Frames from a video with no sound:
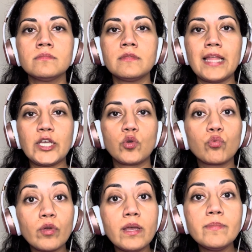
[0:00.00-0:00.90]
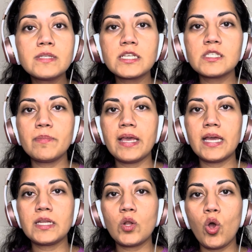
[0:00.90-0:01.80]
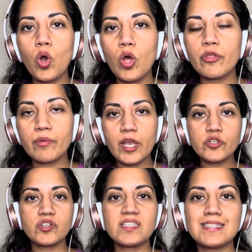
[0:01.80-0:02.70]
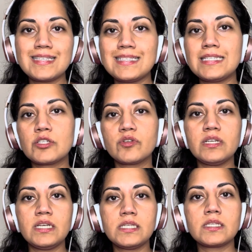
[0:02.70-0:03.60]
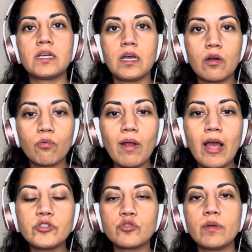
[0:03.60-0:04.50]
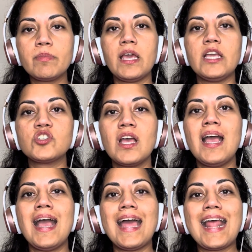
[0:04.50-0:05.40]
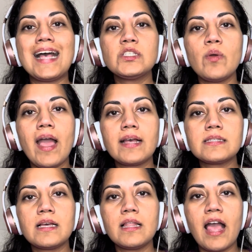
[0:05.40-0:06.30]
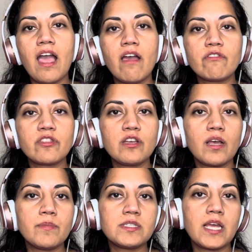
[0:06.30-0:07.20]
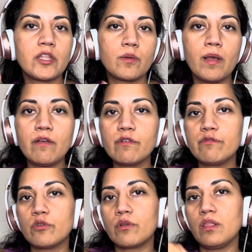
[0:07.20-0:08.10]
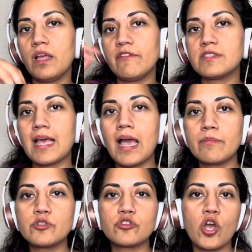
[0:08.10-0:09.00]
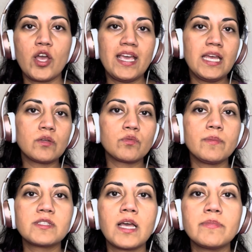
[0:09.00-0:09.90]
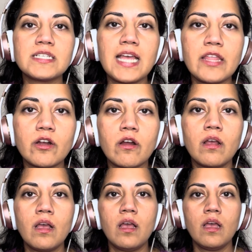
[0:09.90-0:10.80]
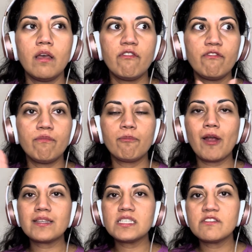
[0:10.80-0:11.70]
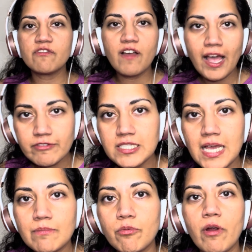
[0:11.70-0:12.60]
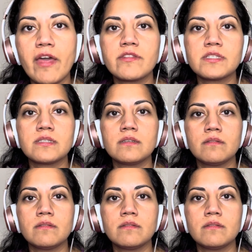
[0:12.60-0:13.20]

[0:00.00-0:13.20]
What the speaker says: let your ribs expand in all 360 degrees around your rib cage. And as you exhale, everything comes together. Pelvic floor lifts, abs draw in, ribs come together. Practice 5 to 10 breaths